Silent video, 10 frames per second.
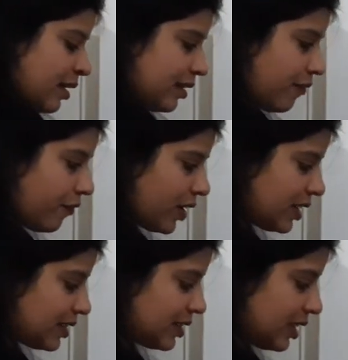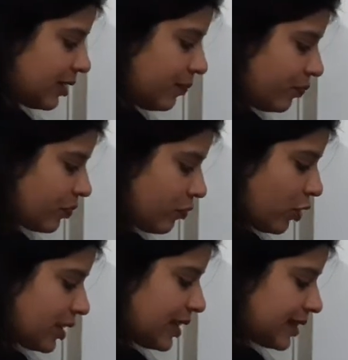The first term
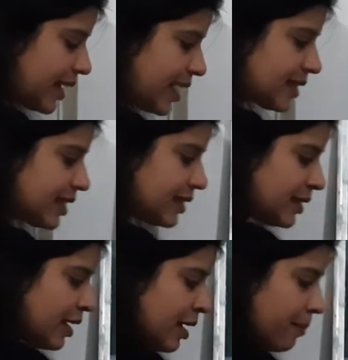for this case is